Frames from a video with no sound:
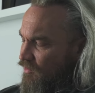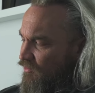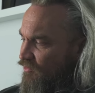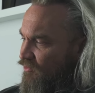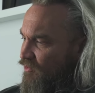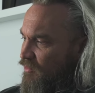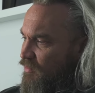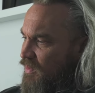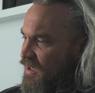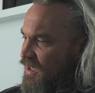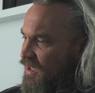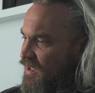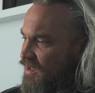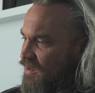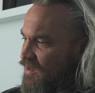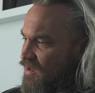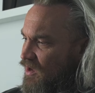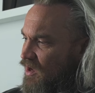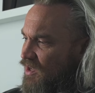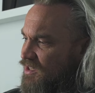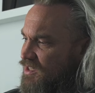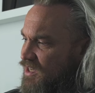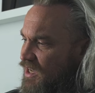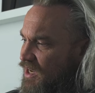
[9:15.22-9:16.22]
for me
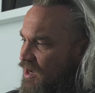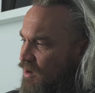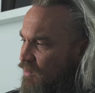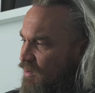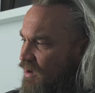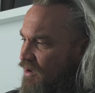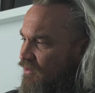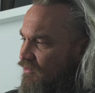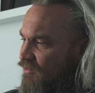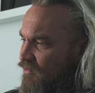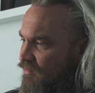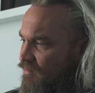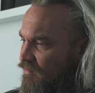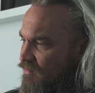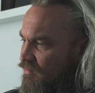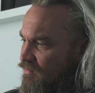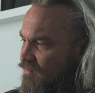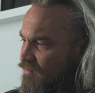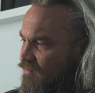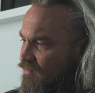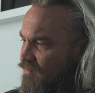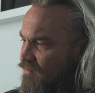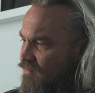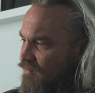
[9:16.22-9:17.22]
that I take away from
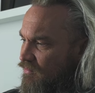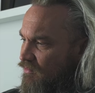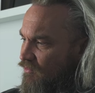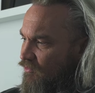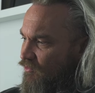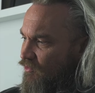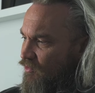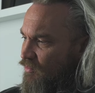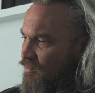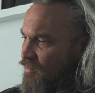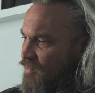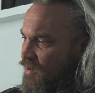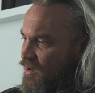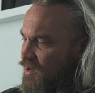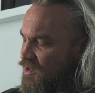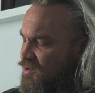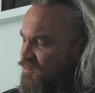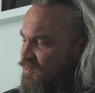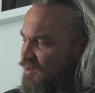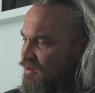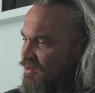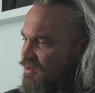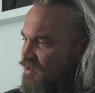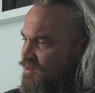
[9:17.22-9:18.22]
from my
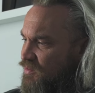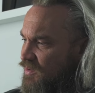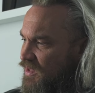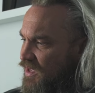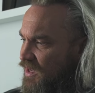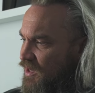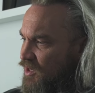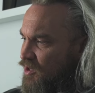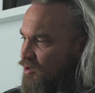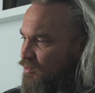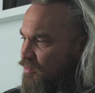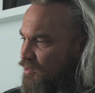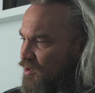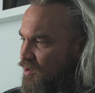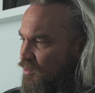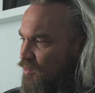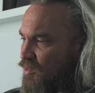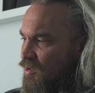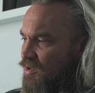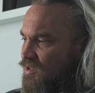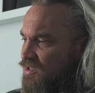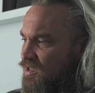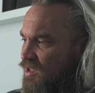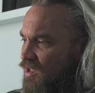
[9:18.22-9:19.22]
experience with AEW
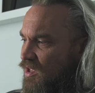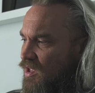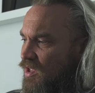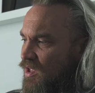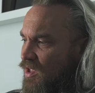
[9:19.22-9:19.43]
was